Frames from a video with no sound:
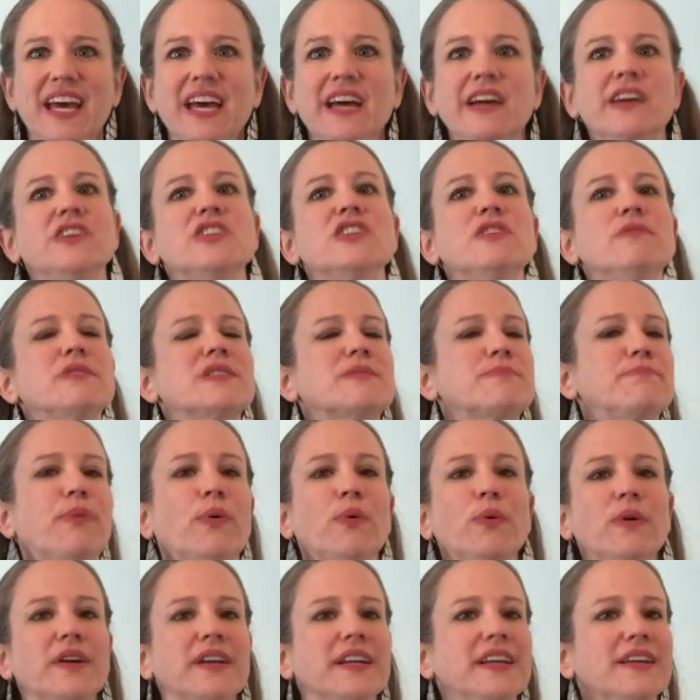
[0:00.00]
She was
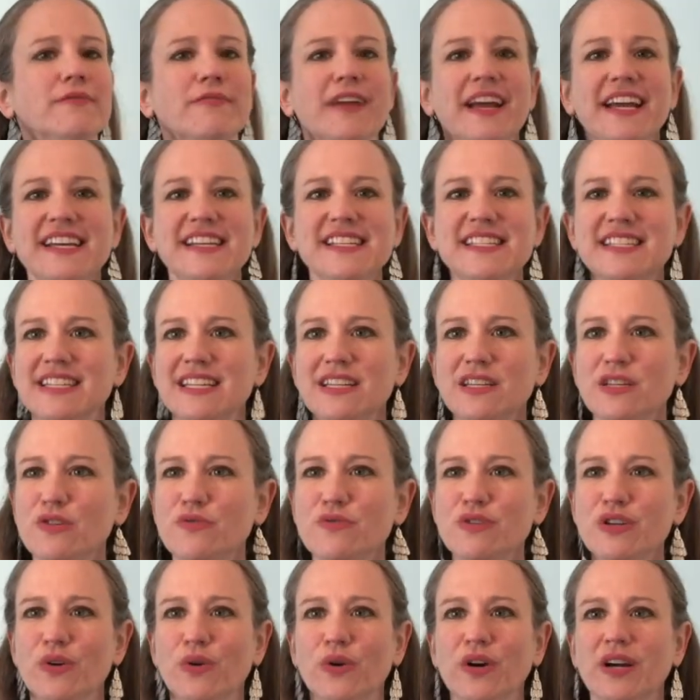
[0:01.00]
born and raised in New
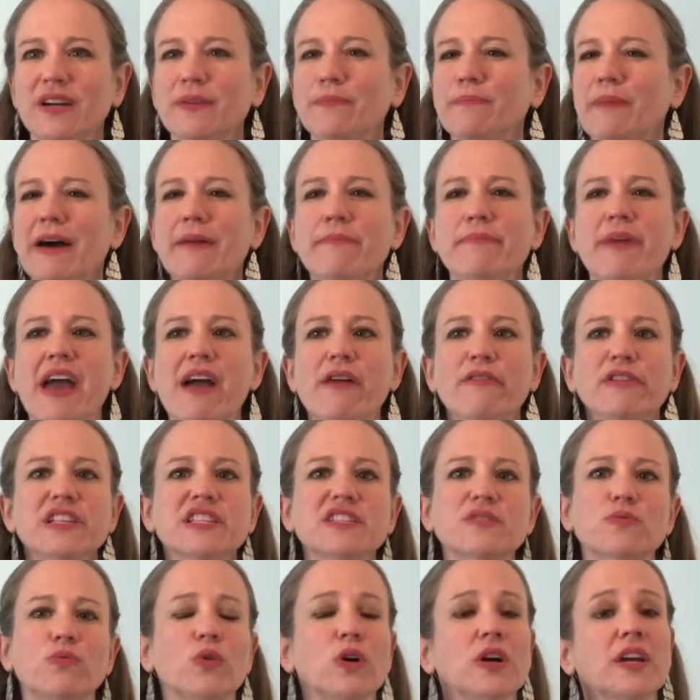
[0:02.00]
York by
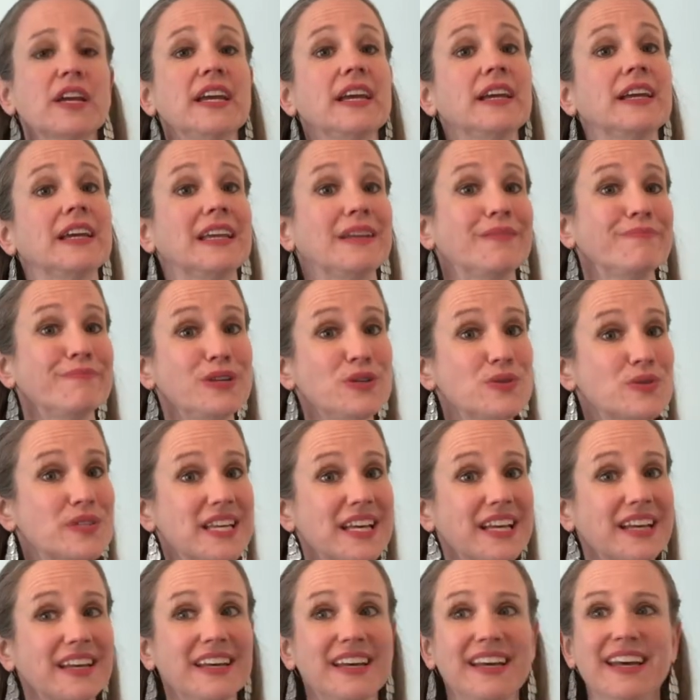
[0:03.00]
parents working in
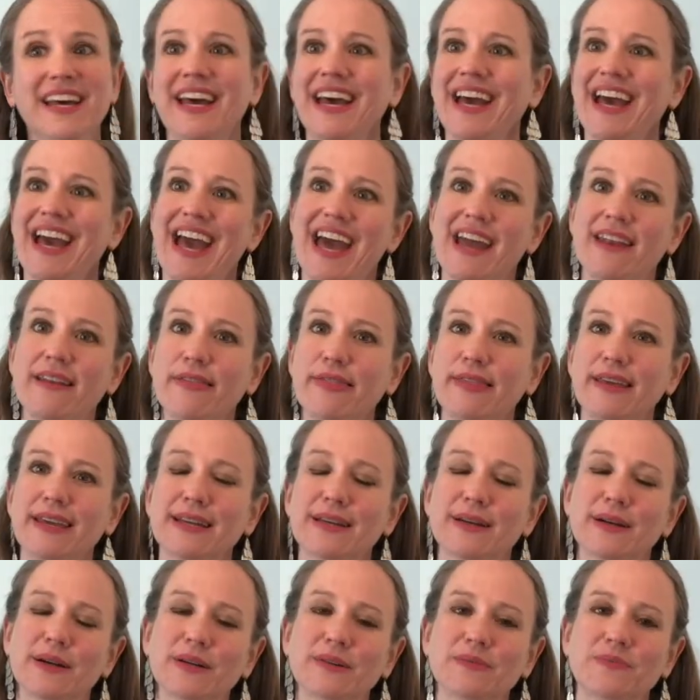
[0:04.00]
music and
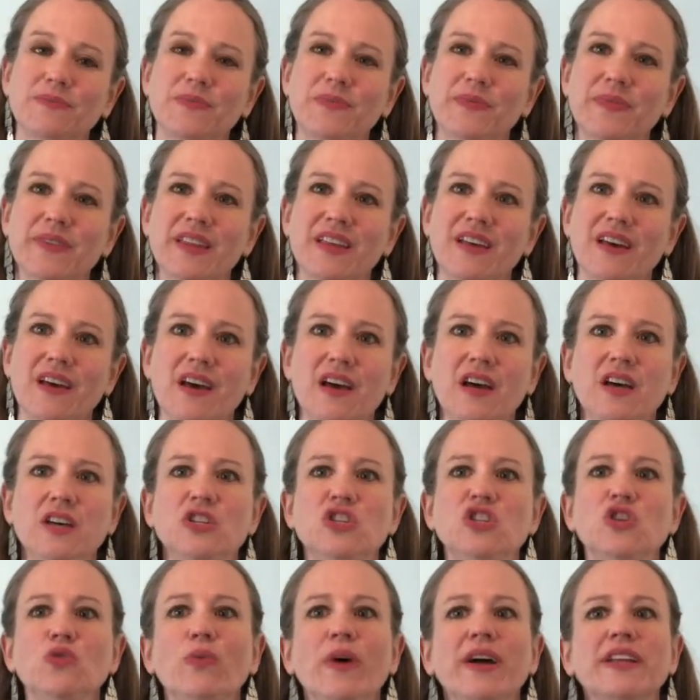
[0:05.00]
theater.
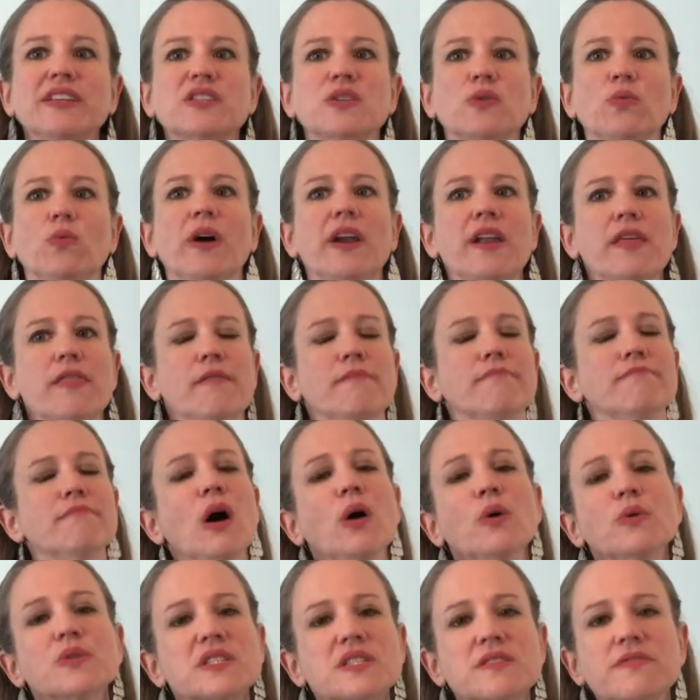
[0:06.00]
She went to one of the
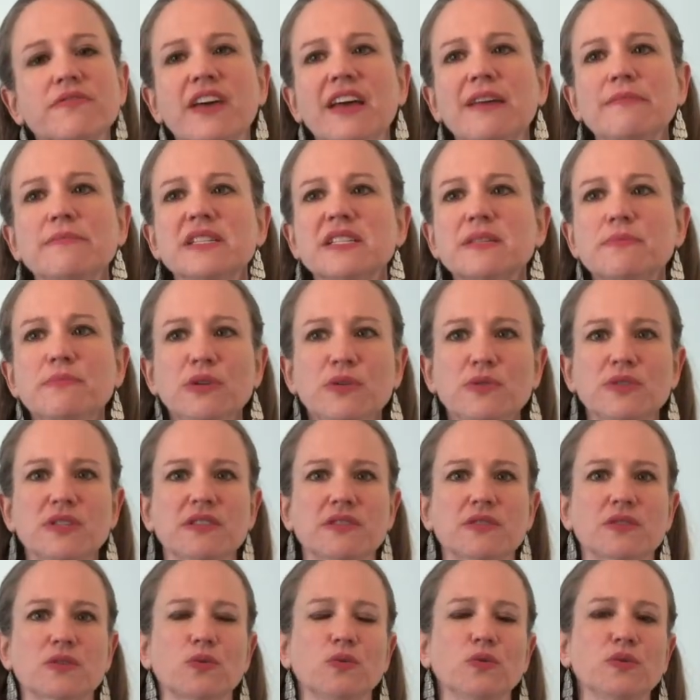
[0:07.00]
most famous music
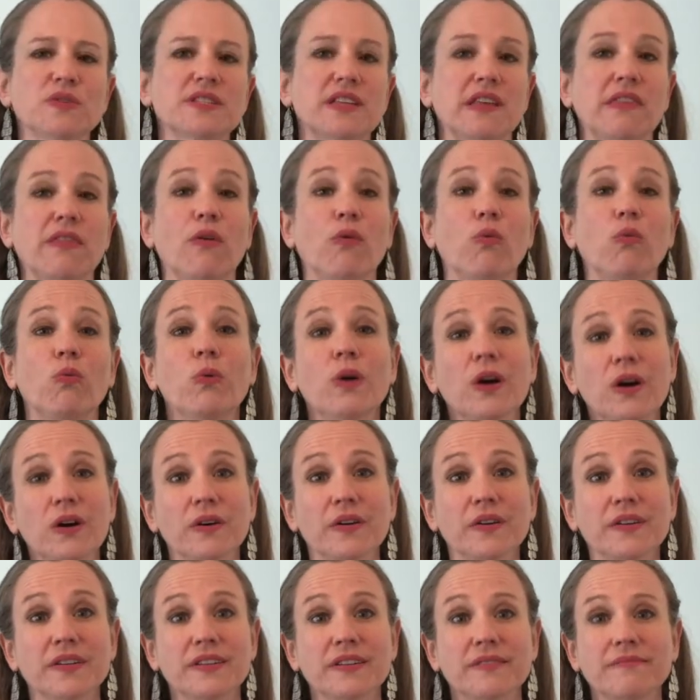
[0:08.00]
schools in the
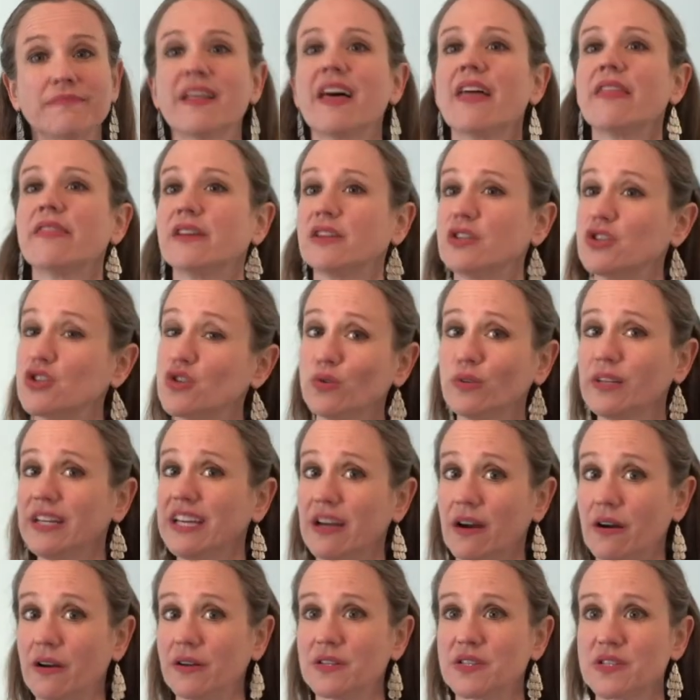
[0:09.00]
world, the
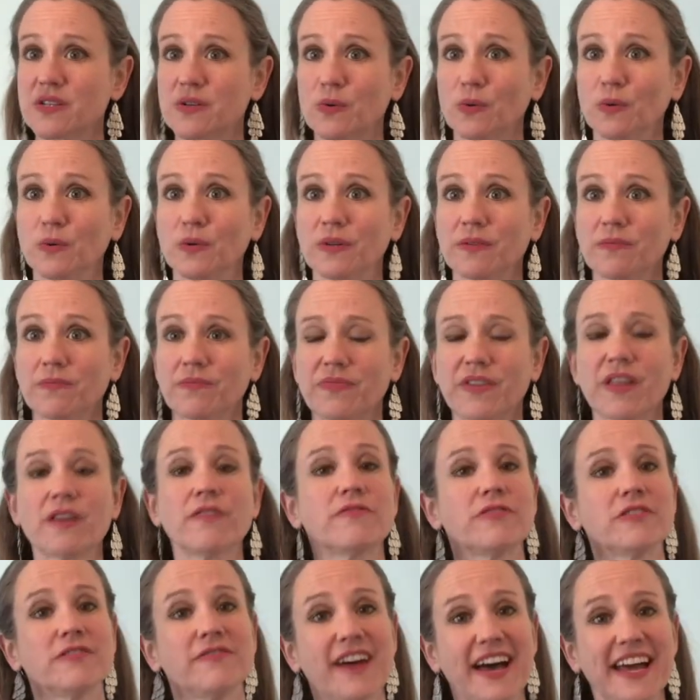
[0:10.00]
Juilliard School,
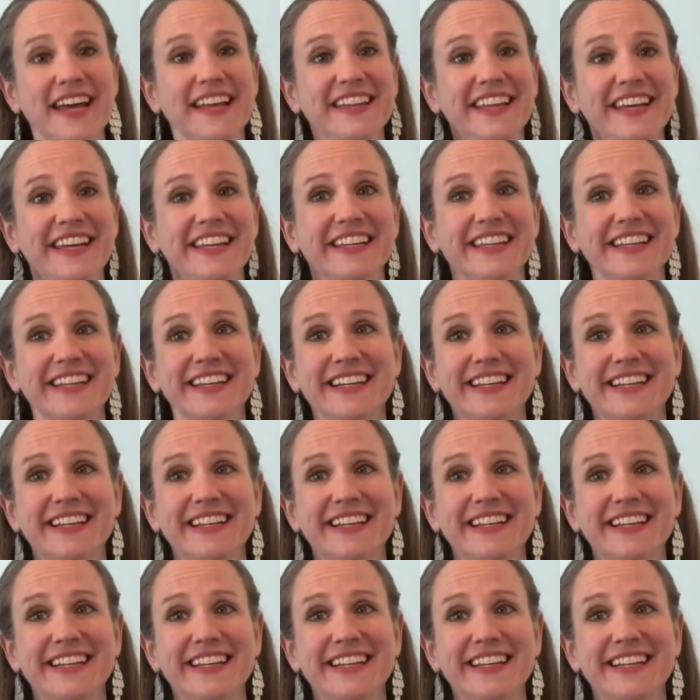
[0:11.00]
for violin.